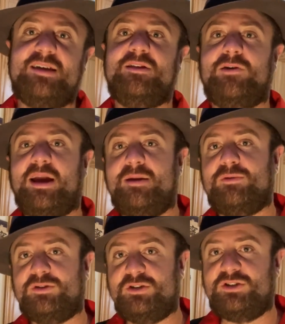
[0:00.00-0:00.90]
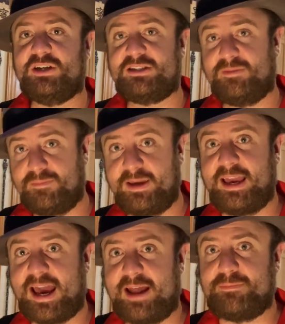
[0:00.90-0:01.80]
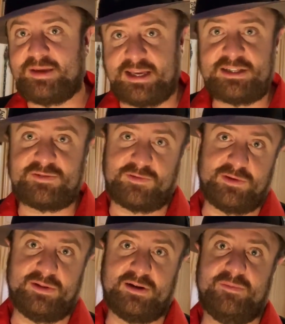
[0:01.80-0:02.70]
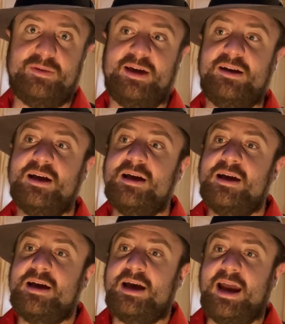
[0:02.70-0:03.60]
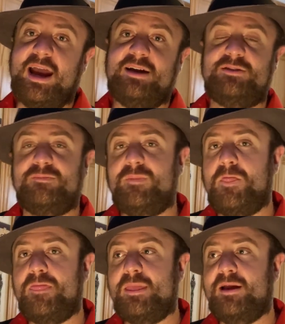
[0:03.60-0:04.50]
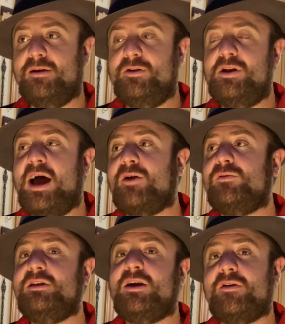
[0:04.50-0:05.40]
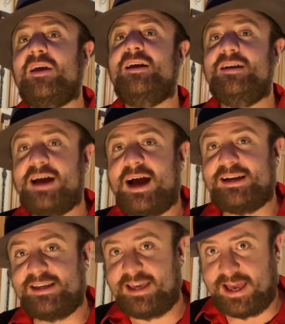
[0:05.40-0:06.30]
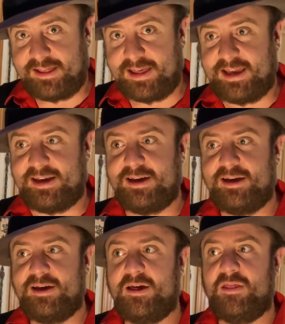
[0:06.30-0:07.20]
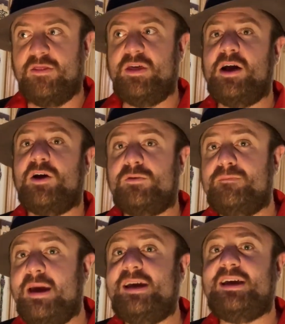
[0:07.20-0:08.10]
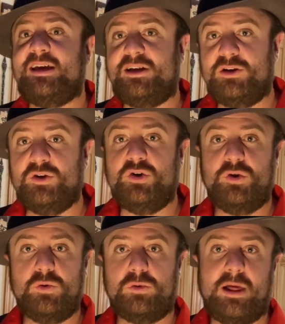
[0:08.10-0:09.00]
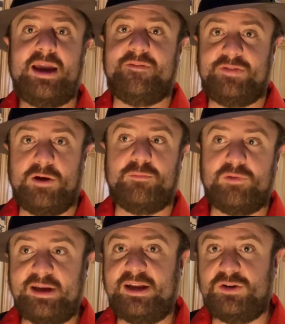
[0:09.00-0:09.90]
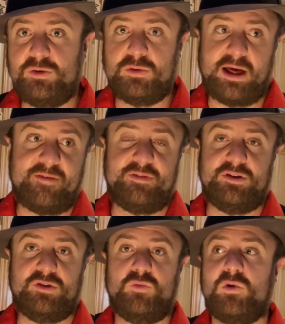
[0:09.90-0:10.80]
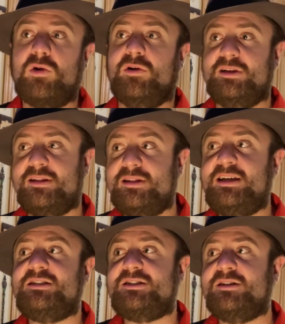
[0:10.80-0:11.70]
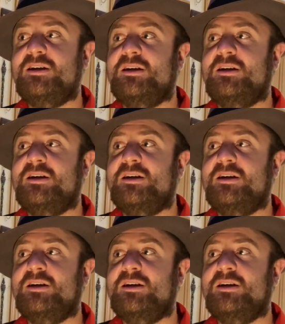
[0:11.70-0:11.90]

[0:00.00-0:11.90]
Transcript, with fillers: and they're able to just be at peace for a little bit. And not only are they not killing, they are making new life. They're bringing new life into the world. At least,